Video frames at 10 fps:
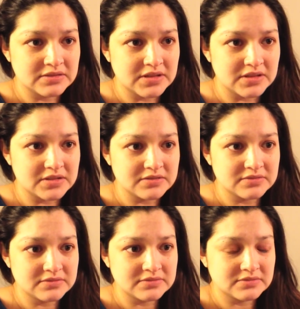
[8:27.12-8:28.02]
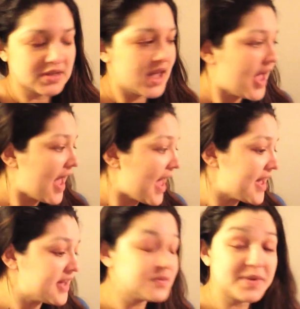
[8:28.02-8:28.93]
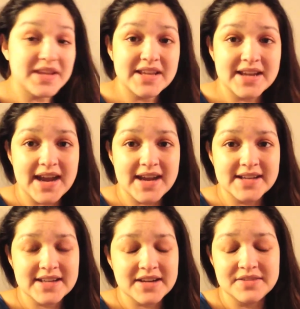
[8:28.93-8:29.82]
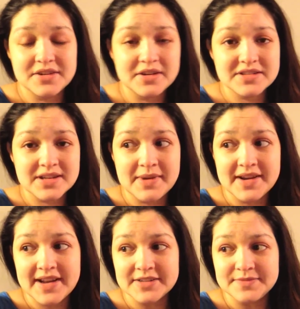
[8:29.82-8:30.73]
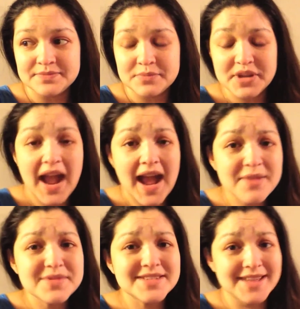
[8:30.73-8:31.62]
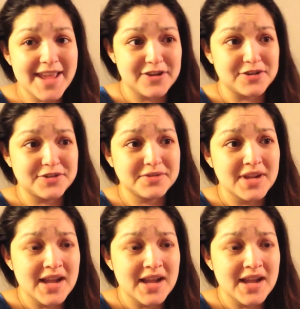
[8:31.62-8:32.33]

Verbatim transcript: Uh-oh. And we got, I don't even know what I was talking about now. But yeah, I was layered.